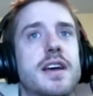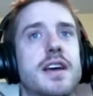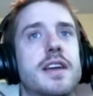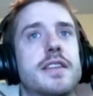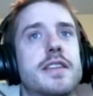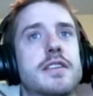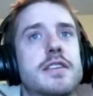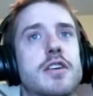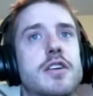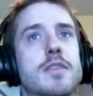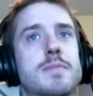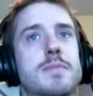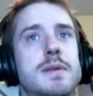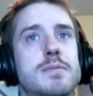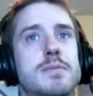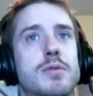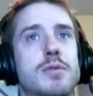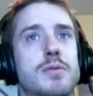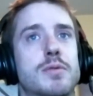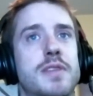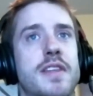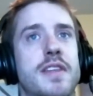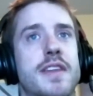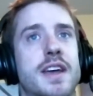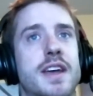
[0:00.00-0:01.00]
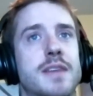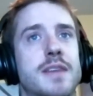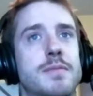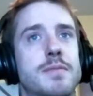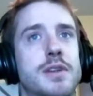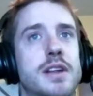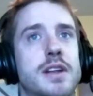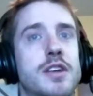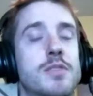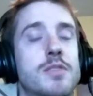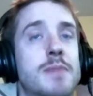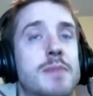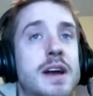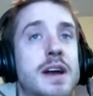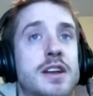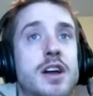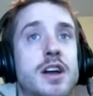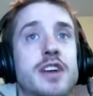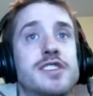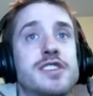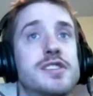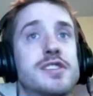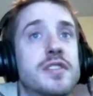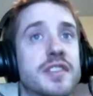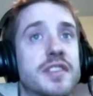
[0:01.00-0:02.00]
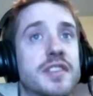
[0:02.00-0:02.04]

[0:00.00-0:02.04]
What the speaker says: there are people within that community who might not choose